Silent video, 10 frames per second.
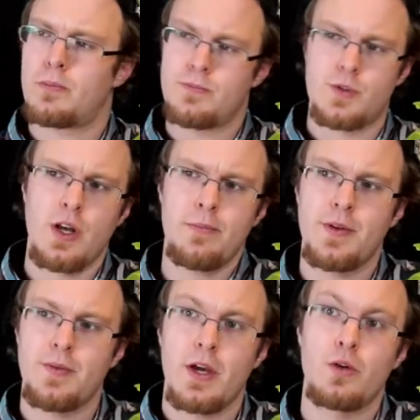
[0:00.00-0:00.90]

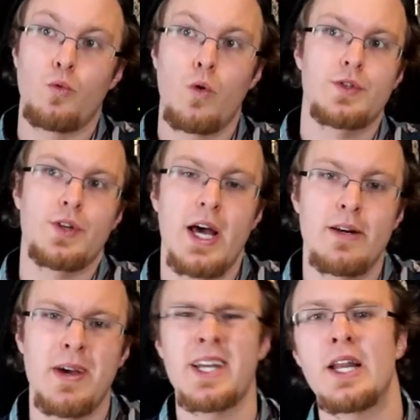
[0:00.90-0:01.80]
something that you want to
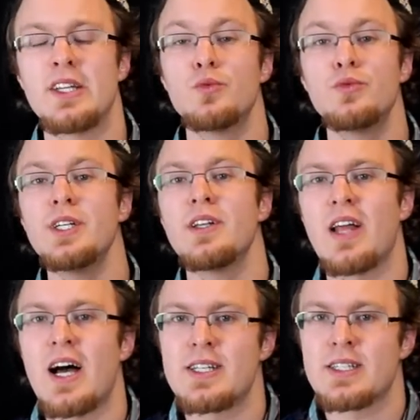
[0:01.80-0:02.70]
animate and you
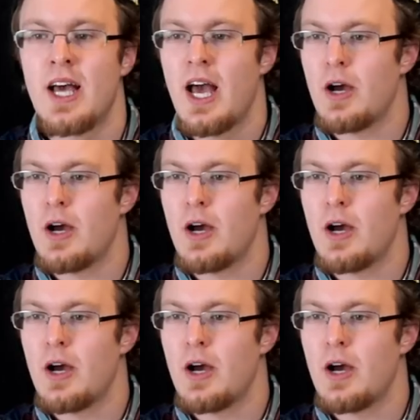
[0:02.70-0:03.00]
realize